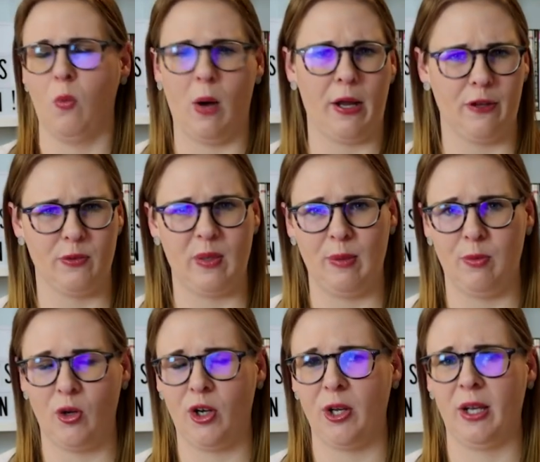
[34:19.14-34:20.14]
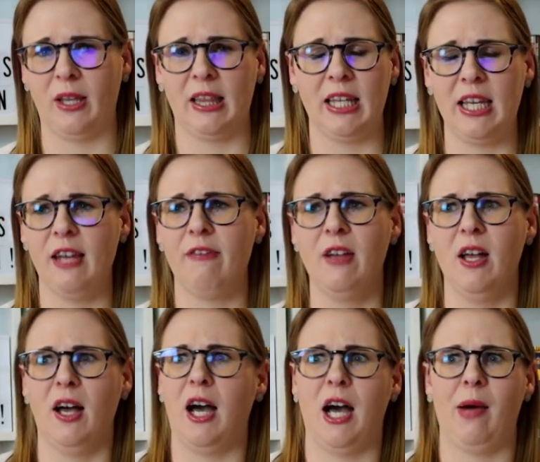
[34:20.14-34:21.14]
why those people couldn't leave.
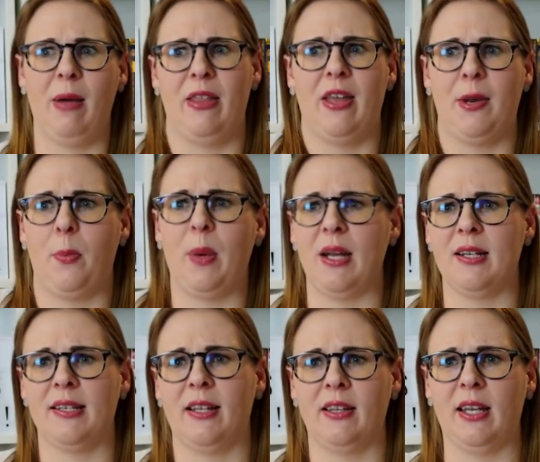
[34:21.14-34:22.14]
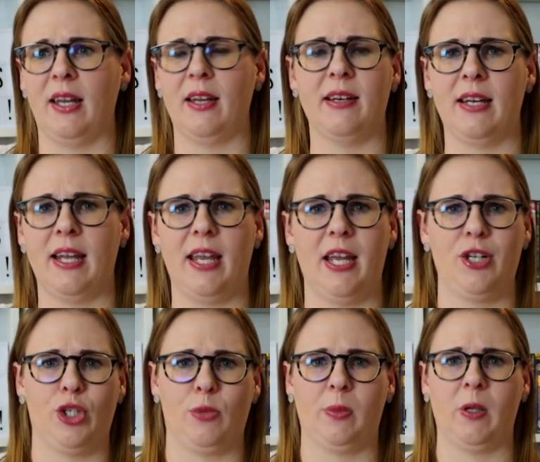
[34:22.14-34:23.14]
And then basically Nick
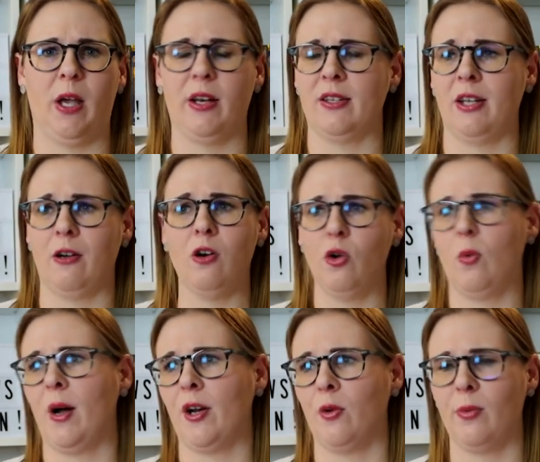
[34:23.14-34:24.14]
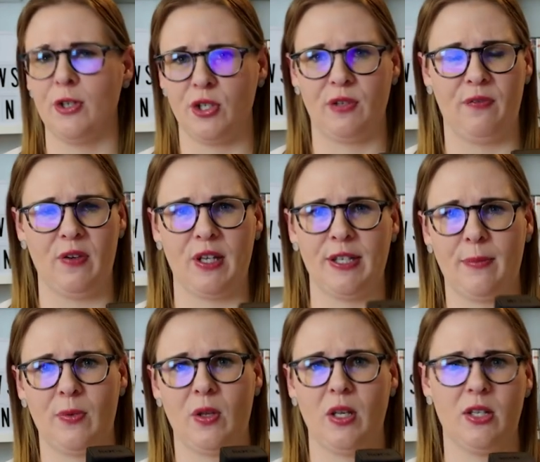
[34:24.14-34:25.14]
Cage's plan is like, oh, why don't we just fix
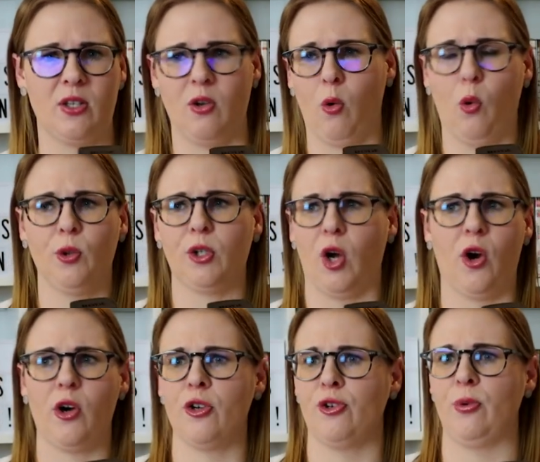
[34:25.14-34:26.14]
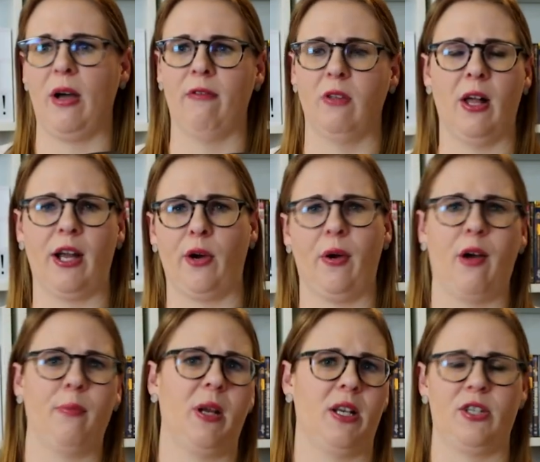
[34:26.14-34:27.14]
up these old cars you have lying
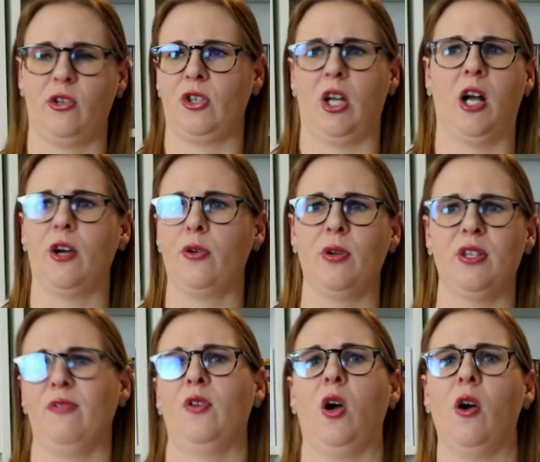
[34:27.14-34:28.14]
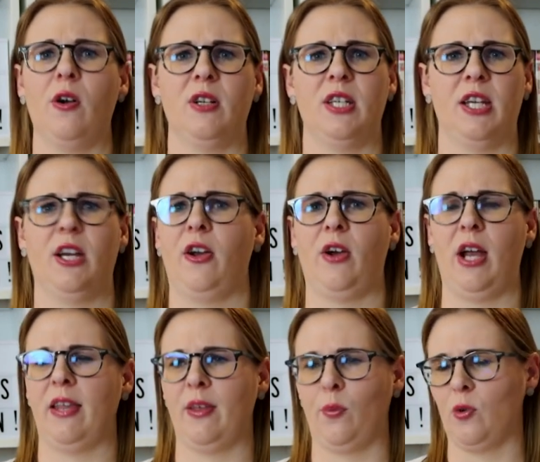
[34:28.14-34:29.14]
around, because there's hundreds of cars here,
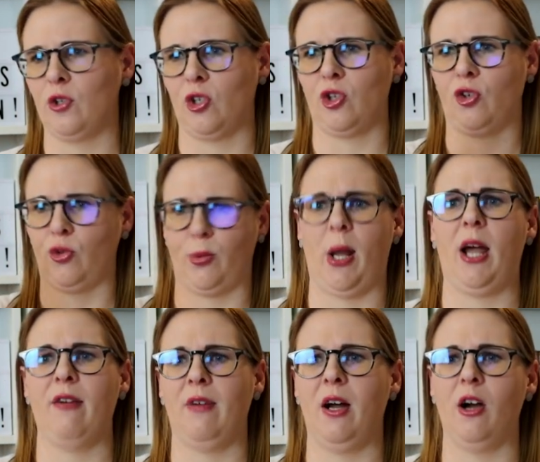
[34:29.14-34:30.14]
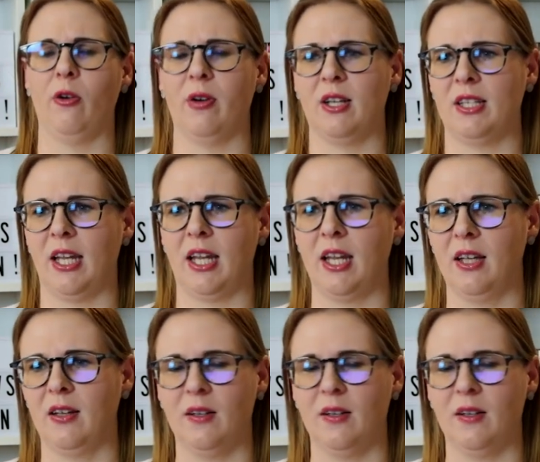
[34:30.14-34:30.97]
and then we'll just drive out. And it's like,